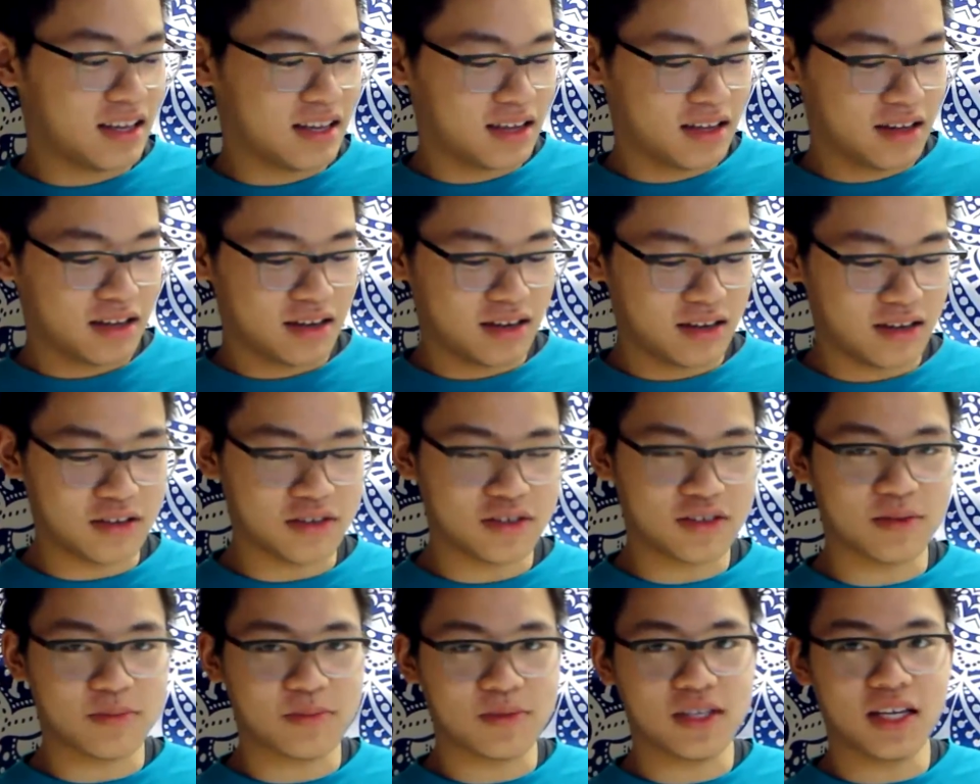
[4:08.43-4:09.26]
And here's
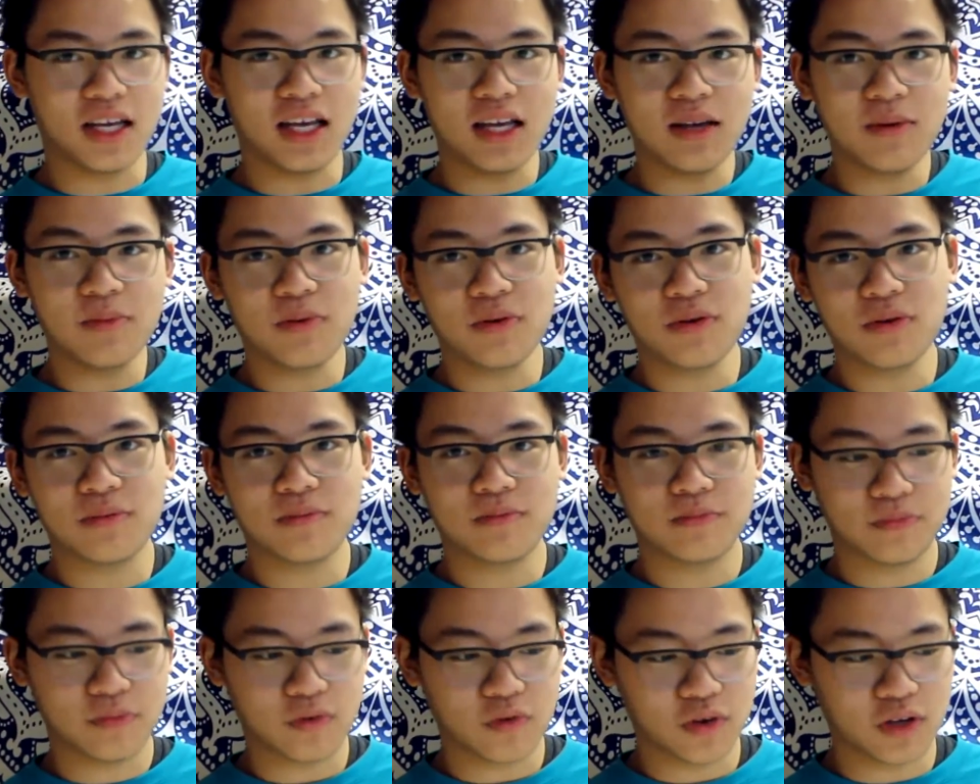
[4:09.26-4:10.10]
some tape.
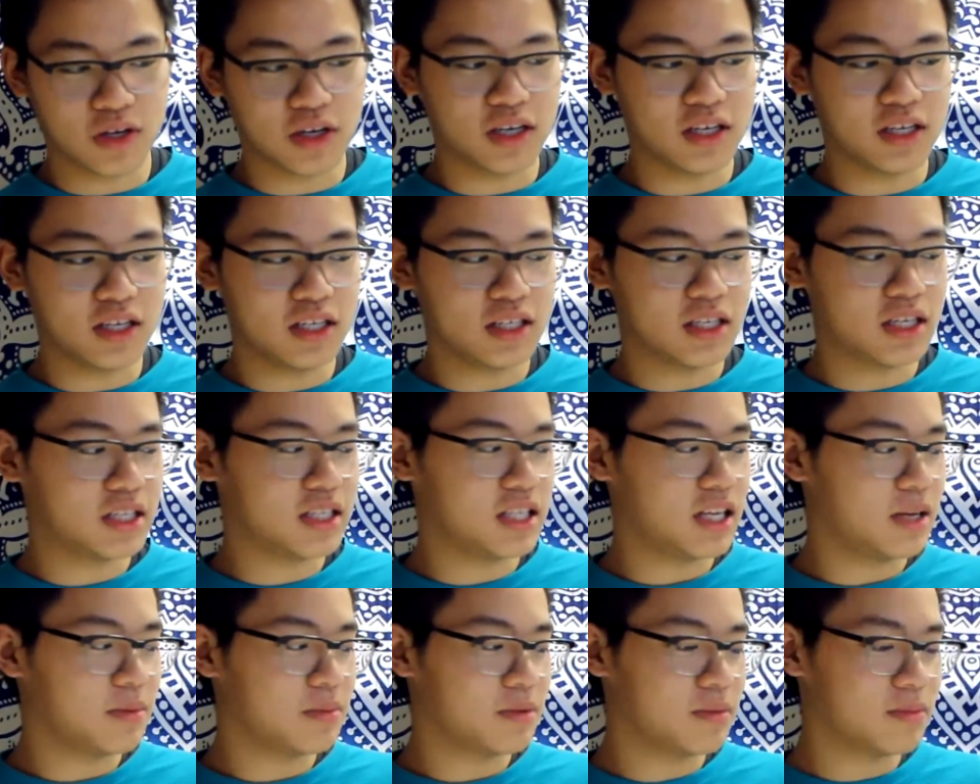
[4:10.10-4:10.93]
We're gonna need to
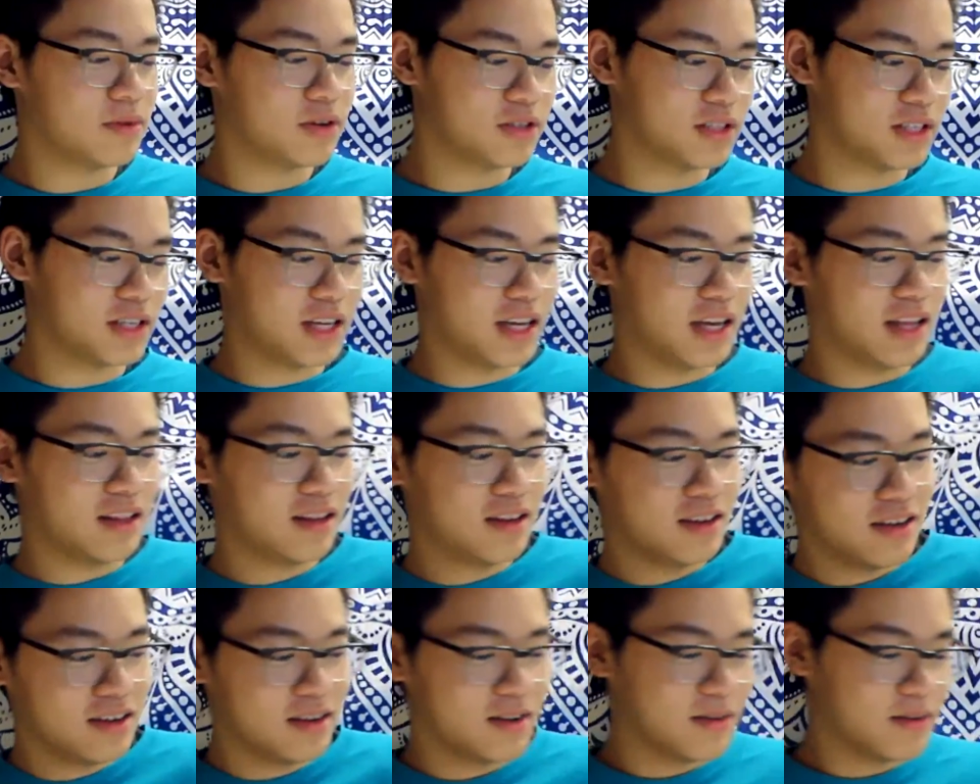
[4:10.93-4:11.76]
tape them all
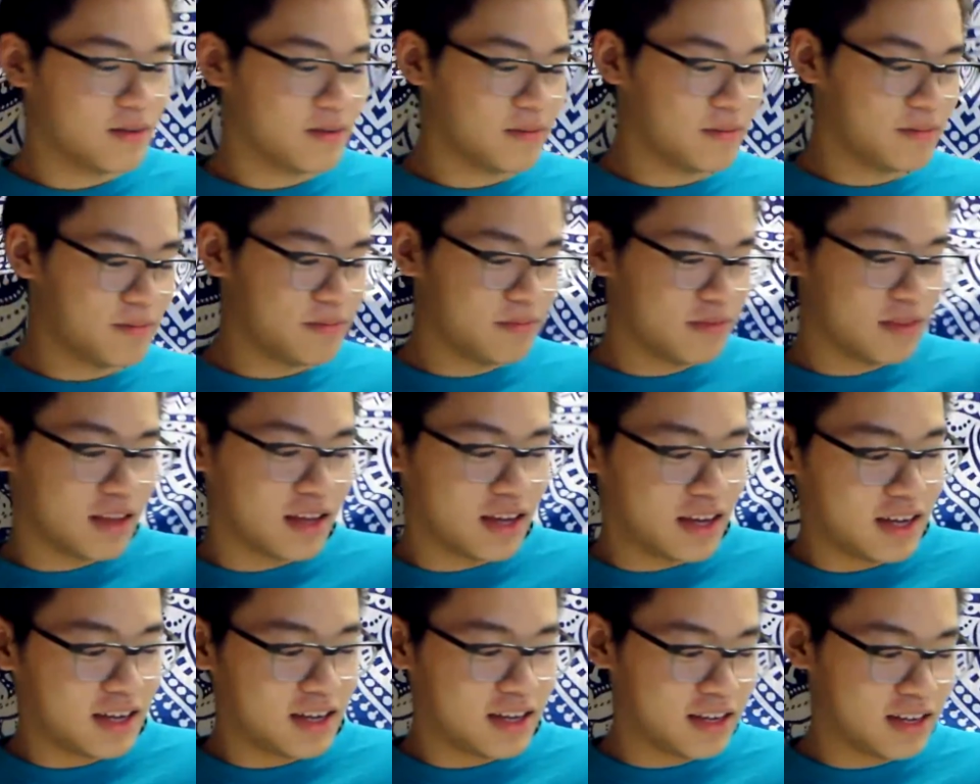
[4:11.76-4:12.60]
together.
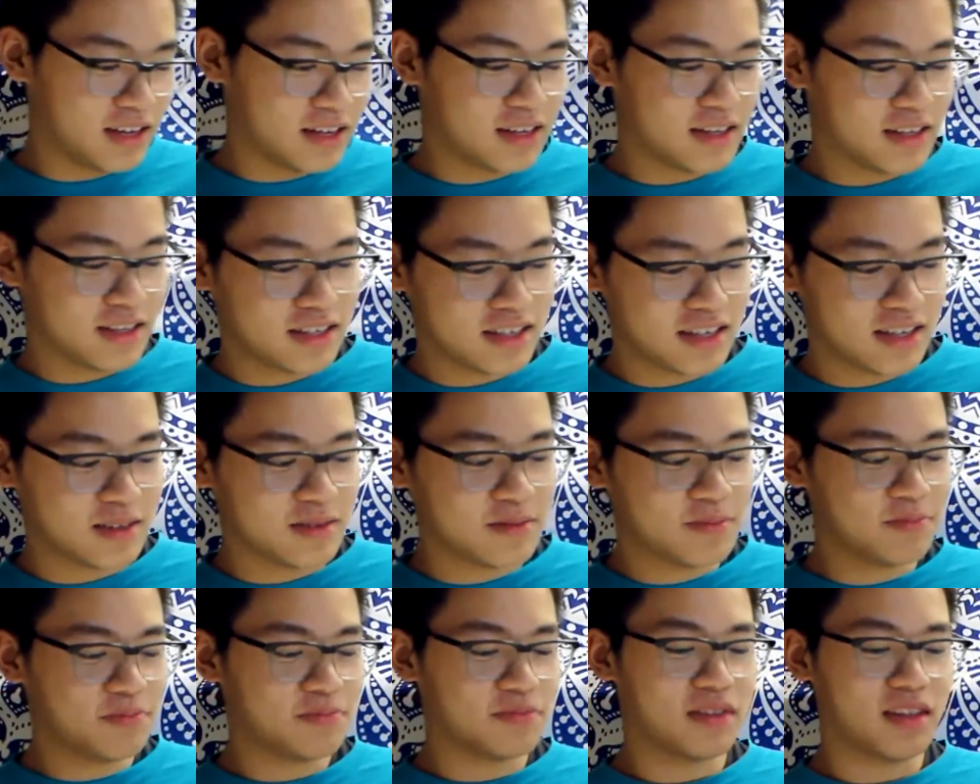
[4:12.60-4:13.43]
And
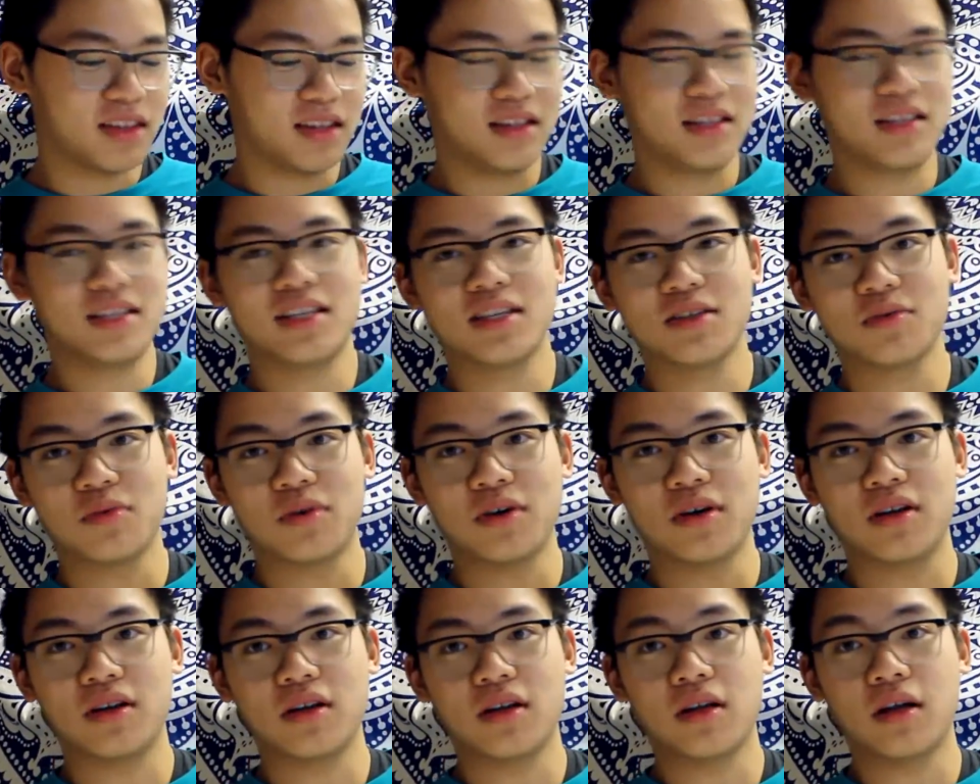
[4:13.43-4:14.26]
this is
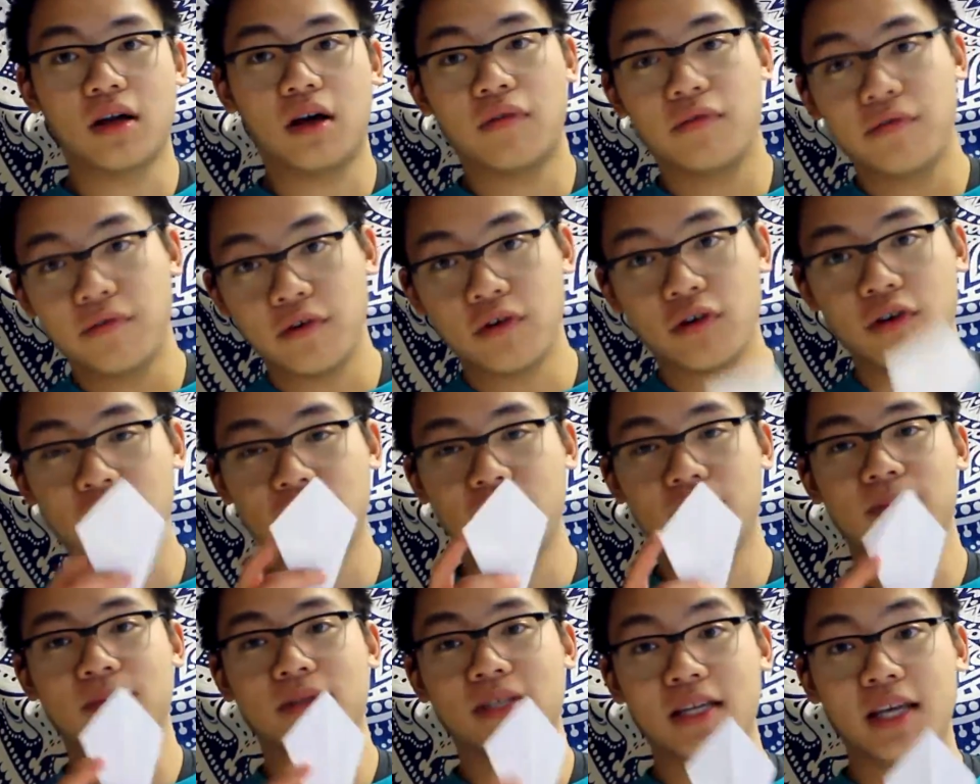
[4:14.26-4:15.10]
what 4 of
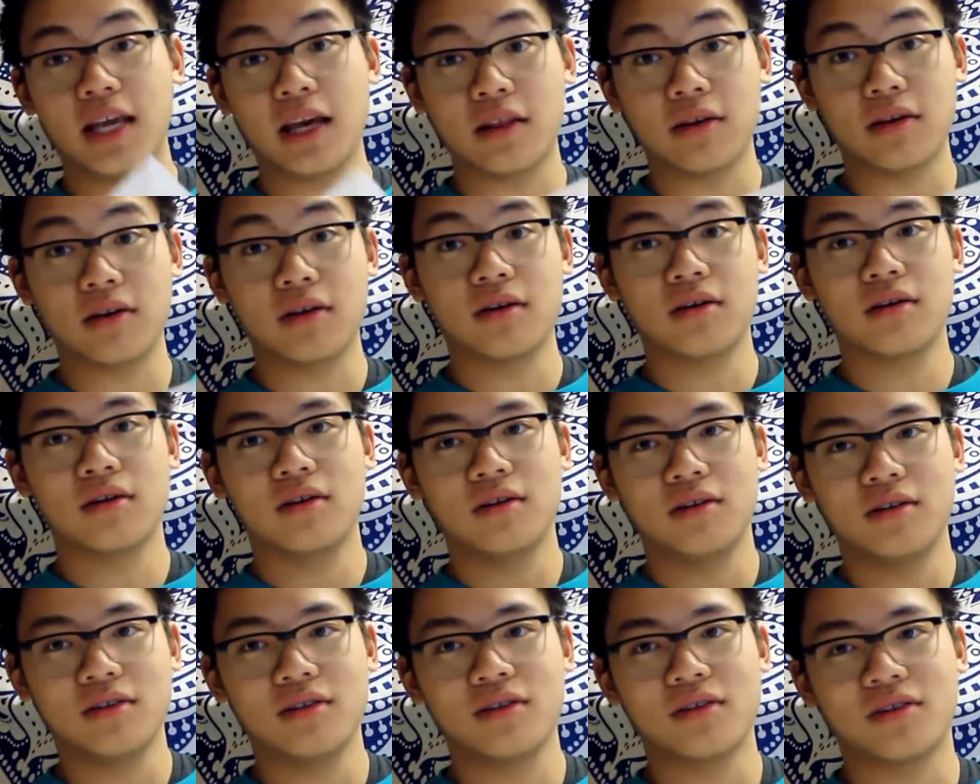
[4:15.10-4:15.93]
them together
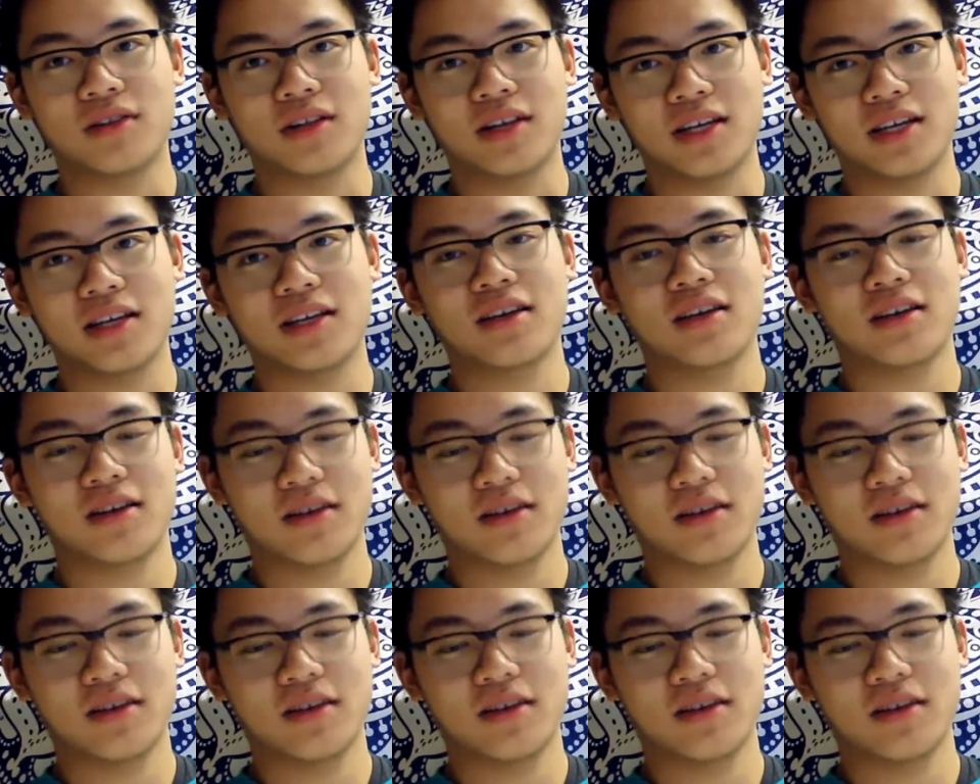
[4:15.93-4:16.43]
look like.